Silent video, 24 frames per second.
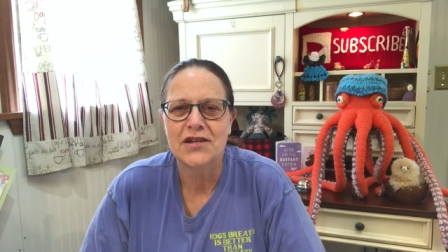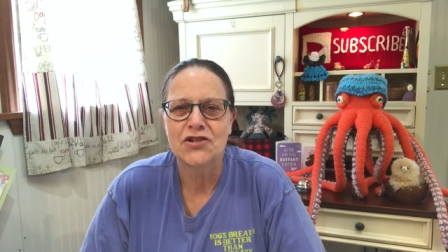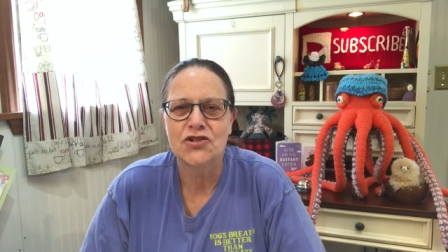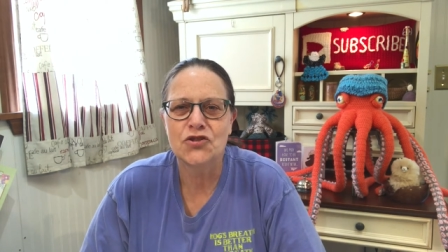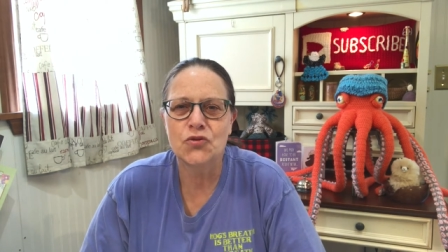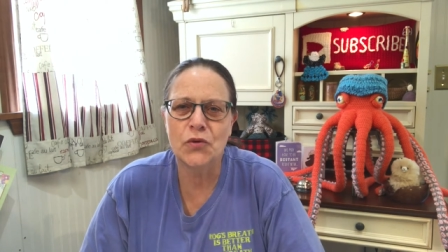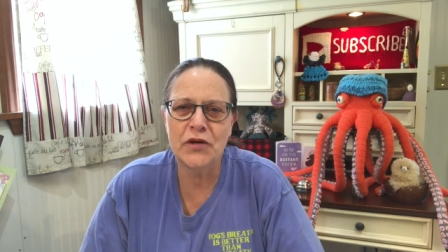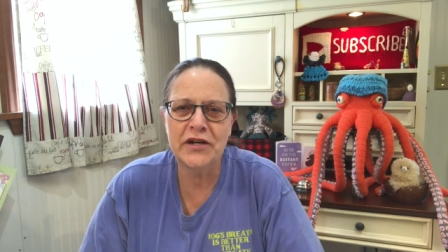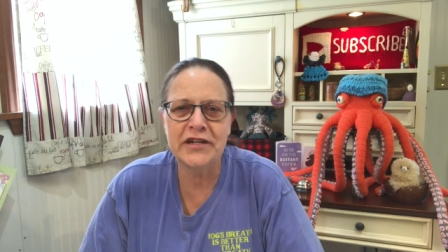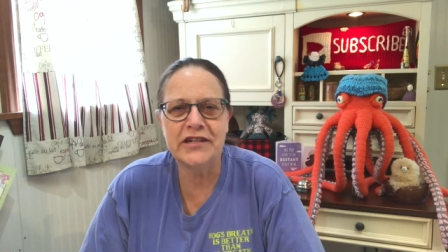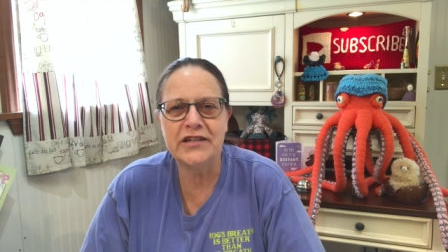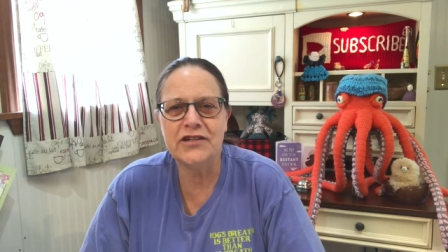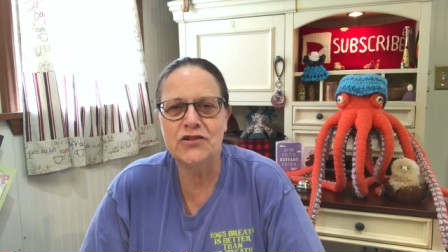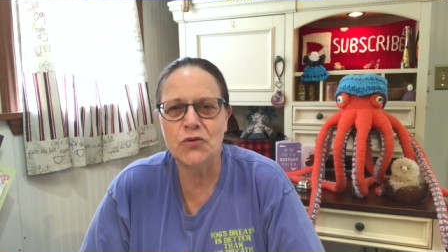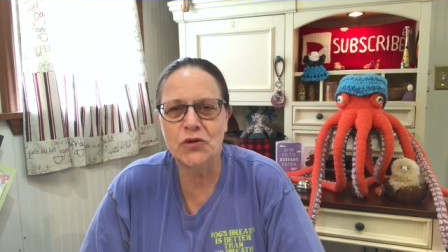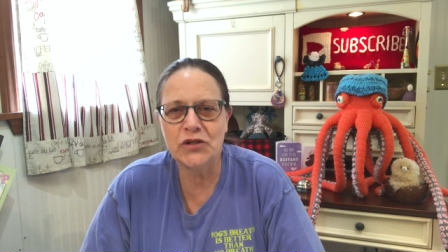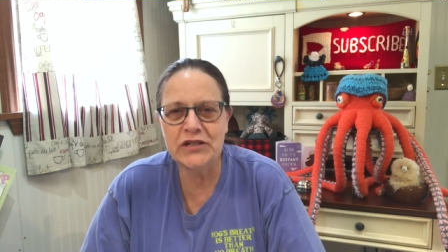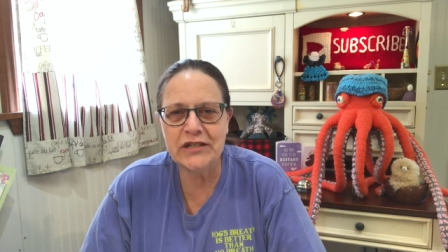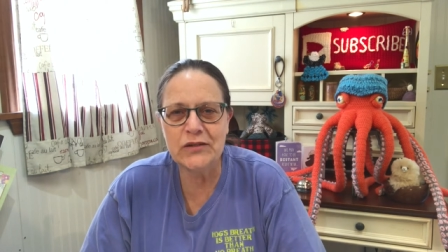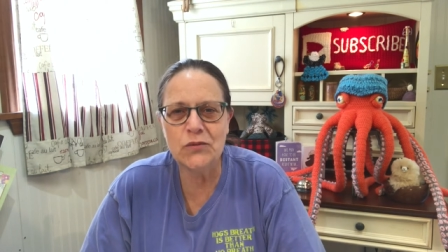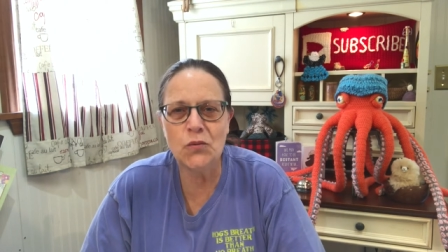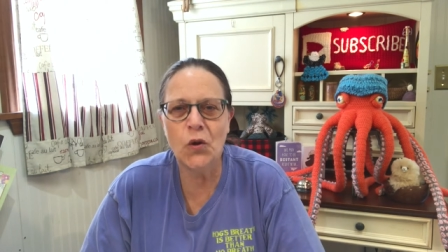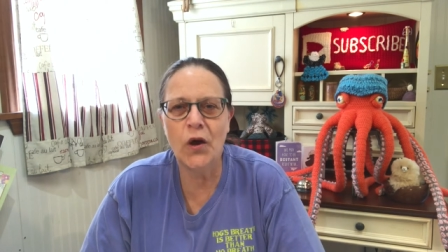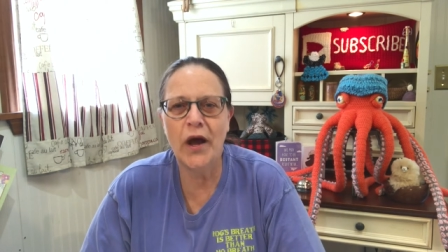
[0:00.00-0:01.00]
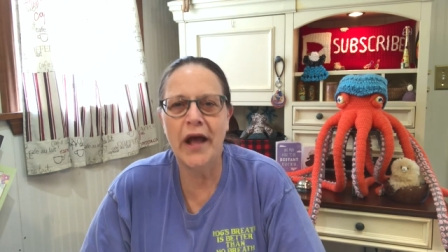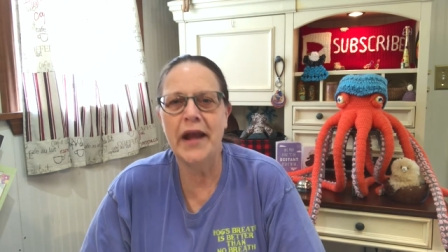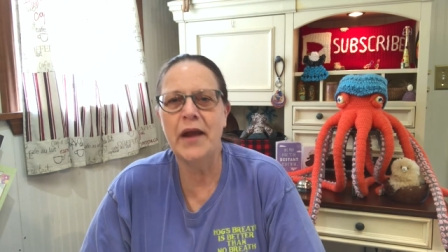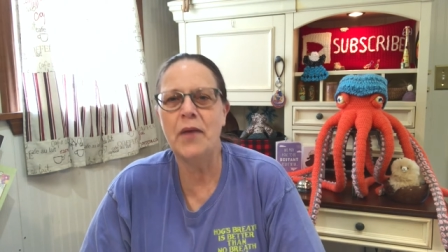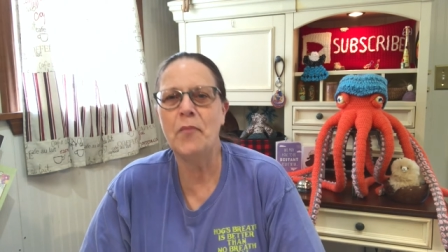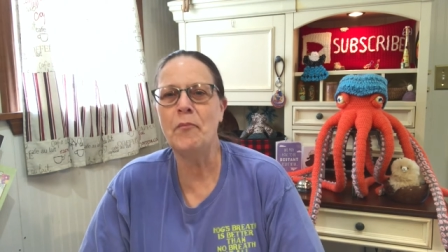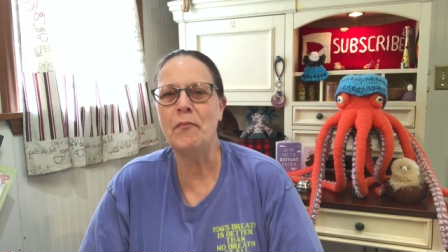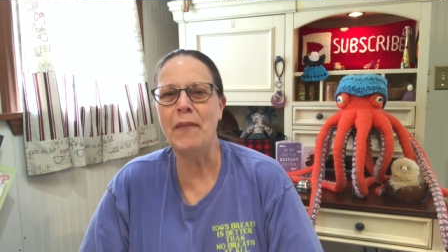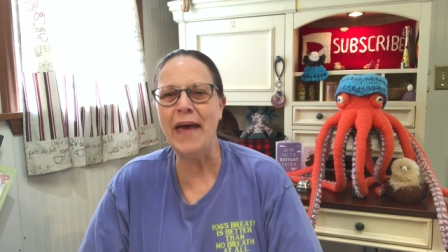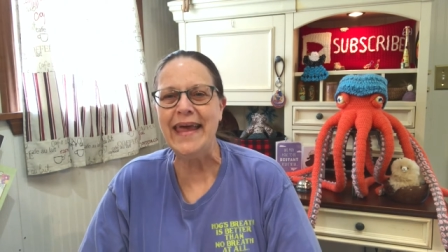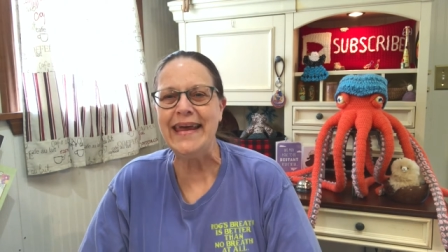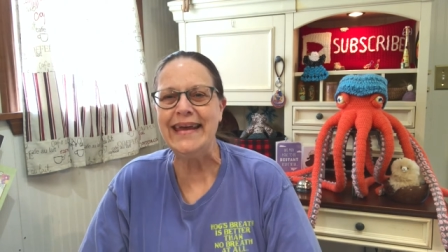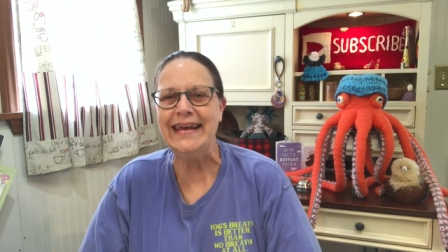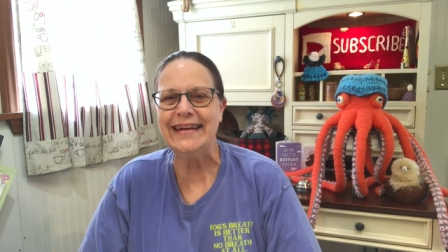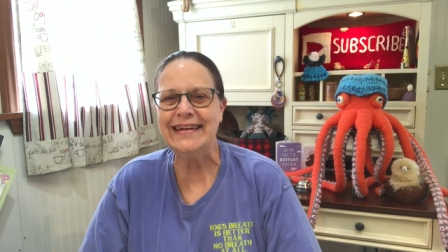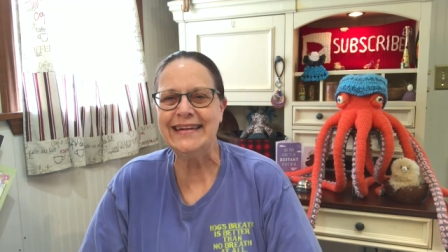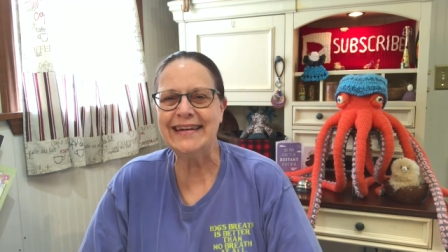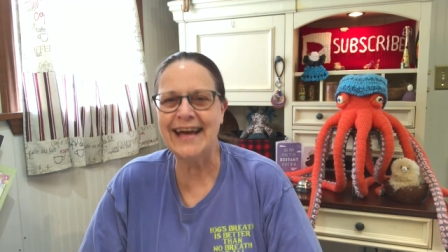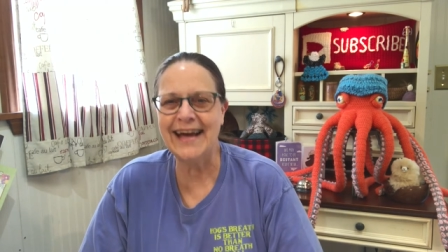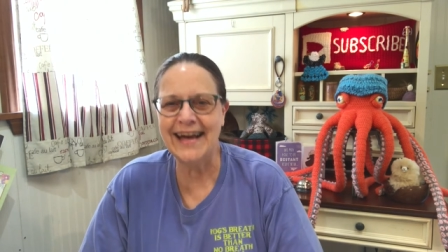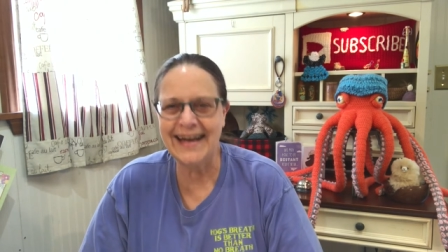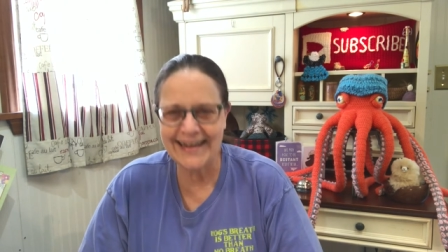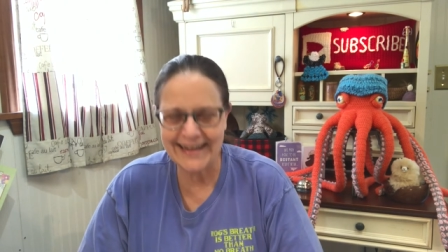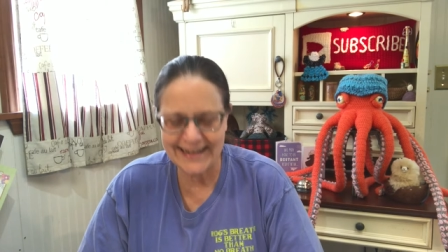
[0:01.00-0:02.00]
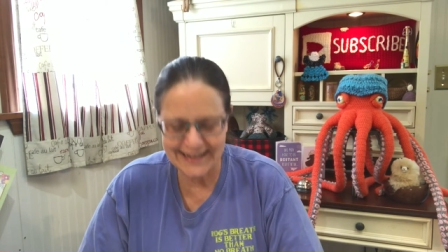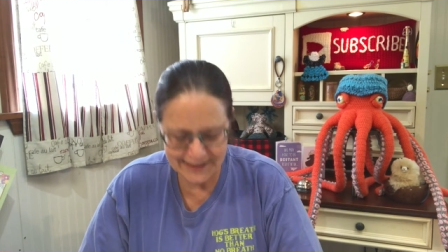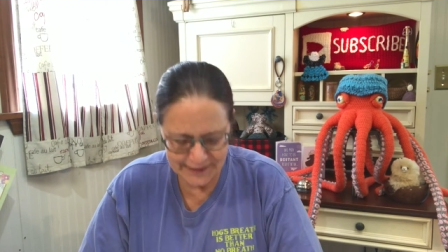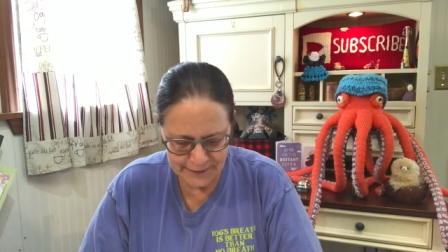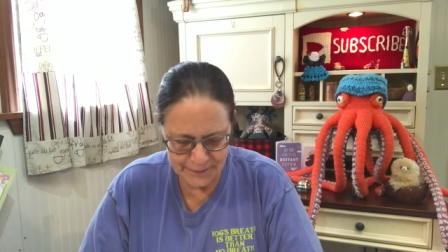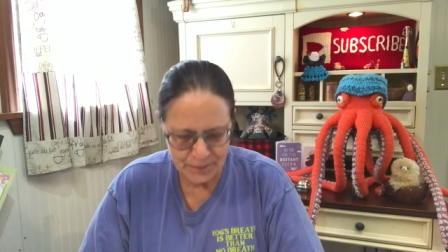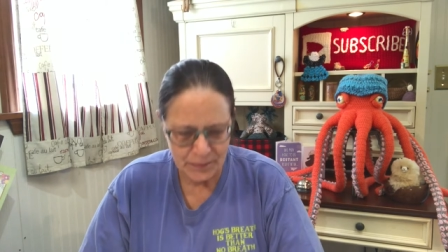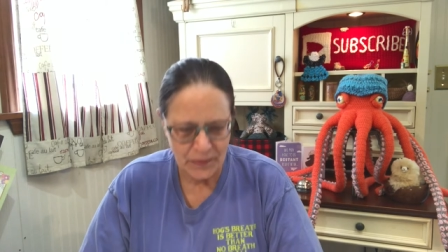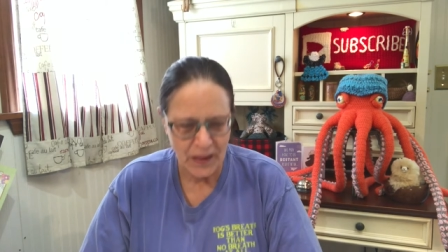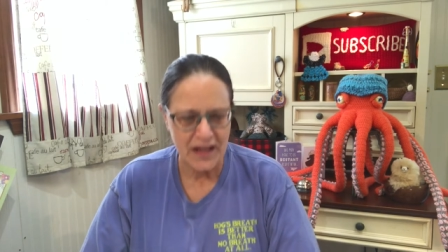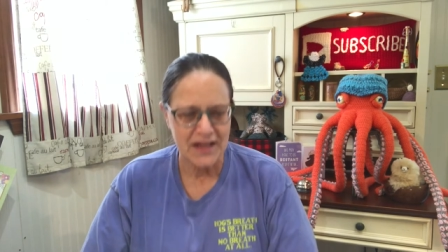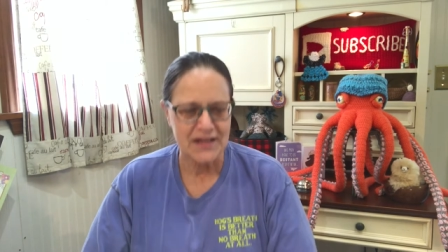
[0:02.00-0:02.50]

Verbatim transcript: twenty twenty-one make nine.